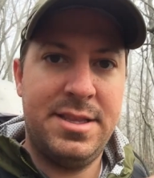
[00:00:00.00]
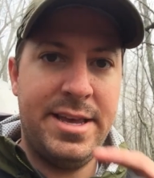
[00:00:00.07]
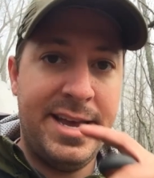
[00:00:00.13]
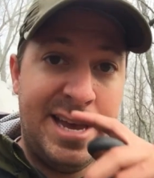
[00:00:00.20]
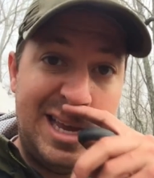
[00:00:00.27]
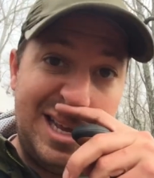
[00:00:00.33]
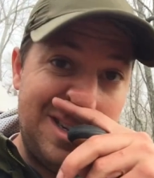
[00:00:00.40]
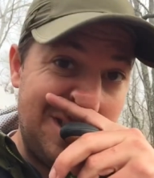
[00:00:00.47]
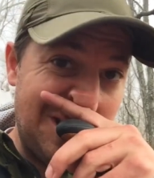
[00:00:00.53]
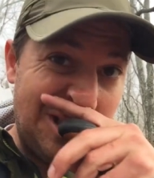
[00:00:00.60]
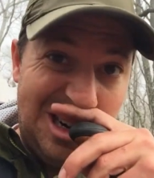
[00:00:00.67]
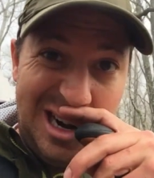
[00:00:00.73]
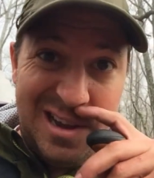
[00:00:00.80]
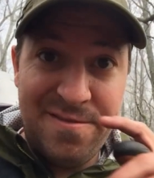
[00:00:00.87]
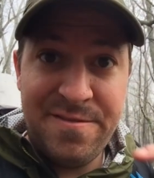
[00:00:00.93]
that and just
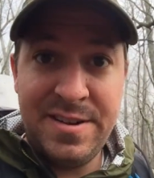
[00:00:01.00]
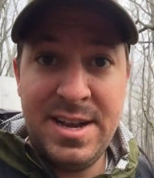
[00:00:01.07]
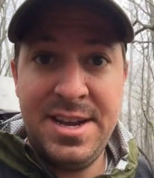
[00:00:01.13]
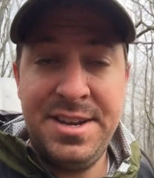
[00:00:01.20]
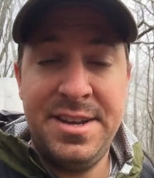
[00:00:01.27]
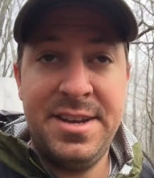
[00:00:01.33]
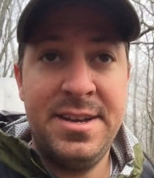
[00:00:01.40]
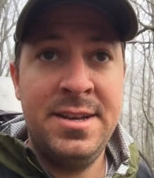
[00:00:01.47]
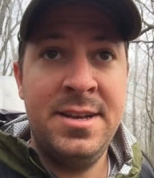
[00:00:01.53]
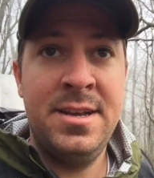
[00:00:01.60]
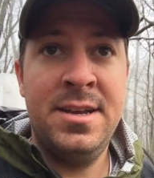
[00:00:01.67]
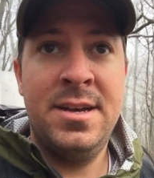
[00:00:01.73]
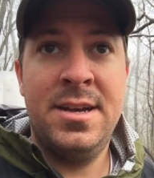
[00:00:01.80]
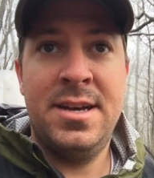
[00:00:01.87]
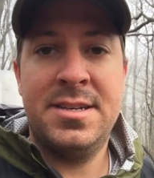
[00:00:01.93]
try and find a
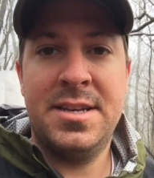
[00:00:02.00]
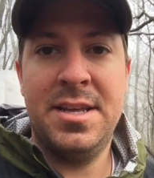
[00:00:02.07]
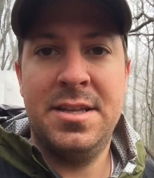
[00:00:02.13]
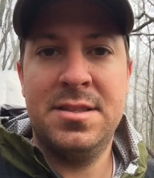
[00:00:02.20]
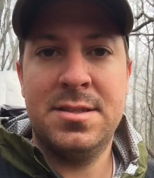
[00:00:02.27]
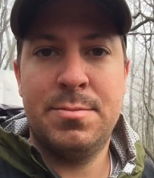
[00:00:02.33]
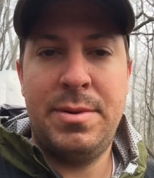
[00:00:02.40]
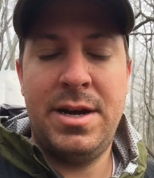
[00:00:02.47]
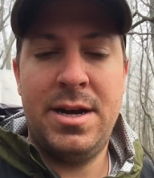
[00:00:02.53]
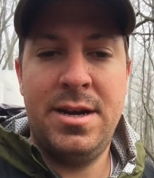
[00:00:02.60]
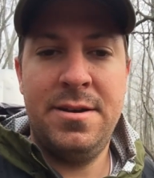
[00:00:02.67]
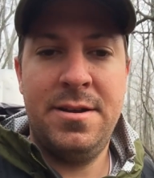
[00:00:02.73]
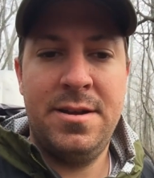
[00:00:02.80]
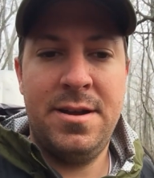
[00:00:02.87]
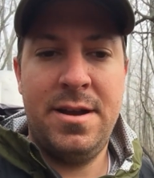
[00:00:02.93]
tent spot.